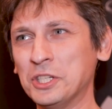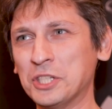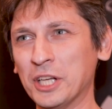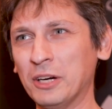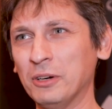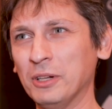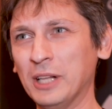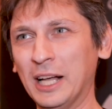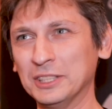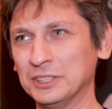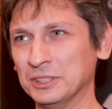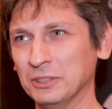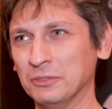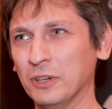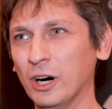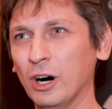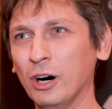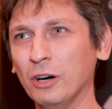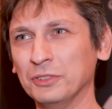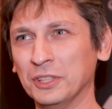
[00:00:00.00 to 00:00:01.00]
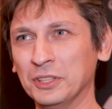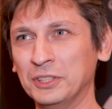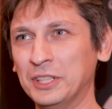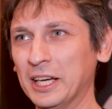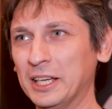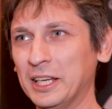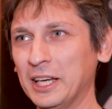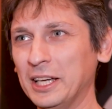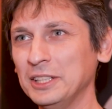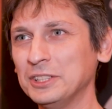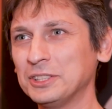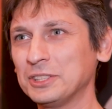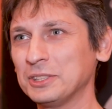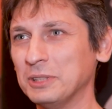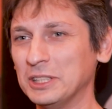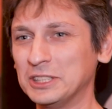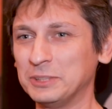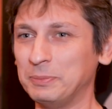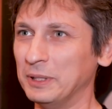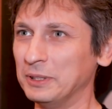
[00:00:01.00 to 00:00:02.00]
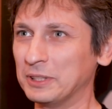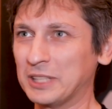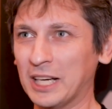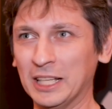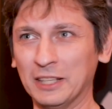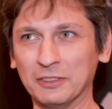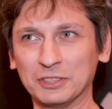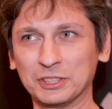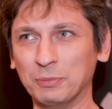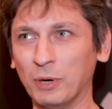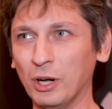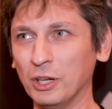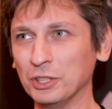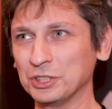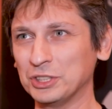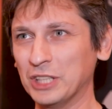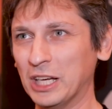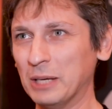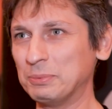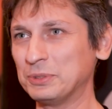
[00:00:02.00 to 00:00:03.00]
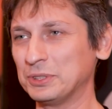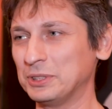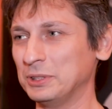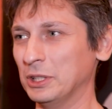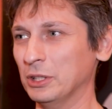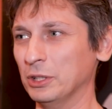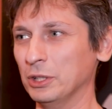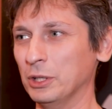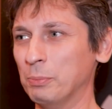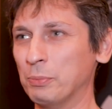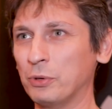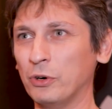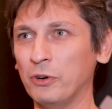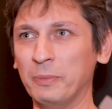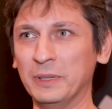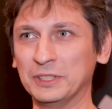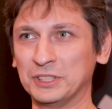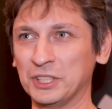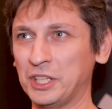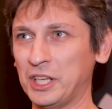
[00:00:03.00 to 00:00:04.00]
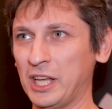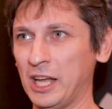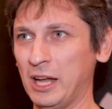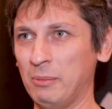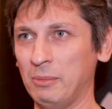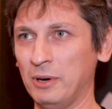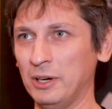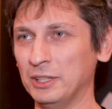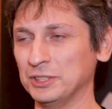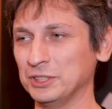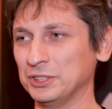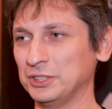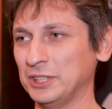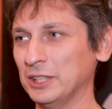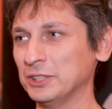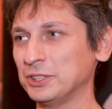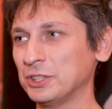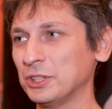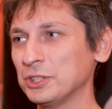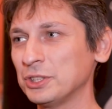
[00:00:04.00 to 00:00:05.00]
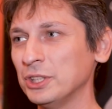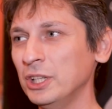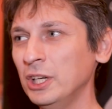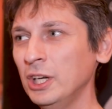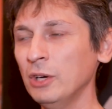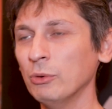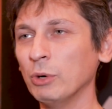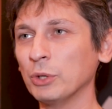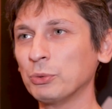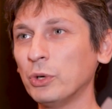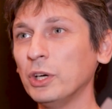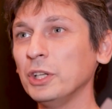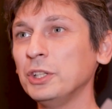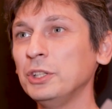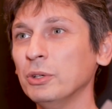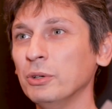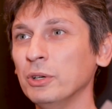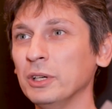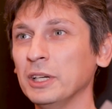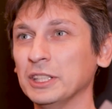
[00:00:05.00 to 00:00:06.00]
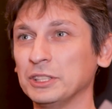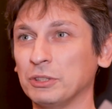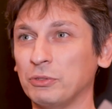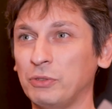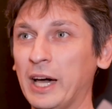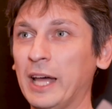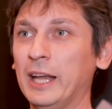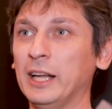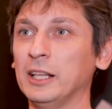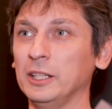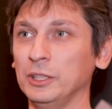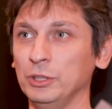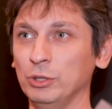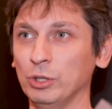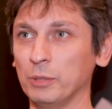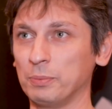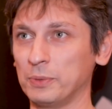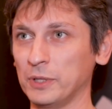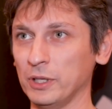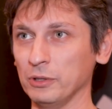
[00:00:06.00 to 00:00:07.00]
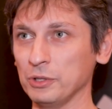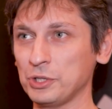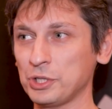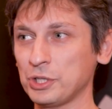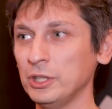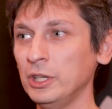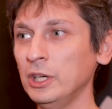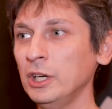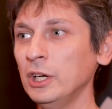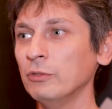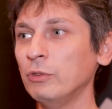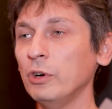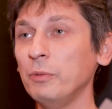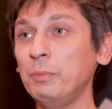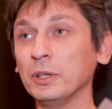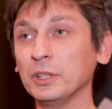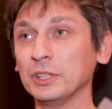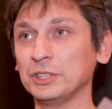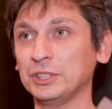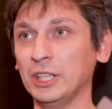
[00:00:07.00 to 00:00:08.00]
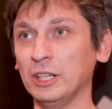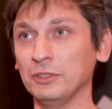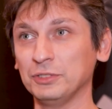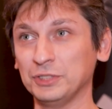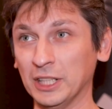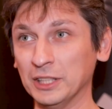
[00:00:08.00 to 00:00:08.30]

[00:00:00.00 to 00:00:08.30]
in general hasn't evolved in decades. It's been kind of small steps, you know, improvements in cameras and sensors. What we're doing is a radically new approach. We built a set of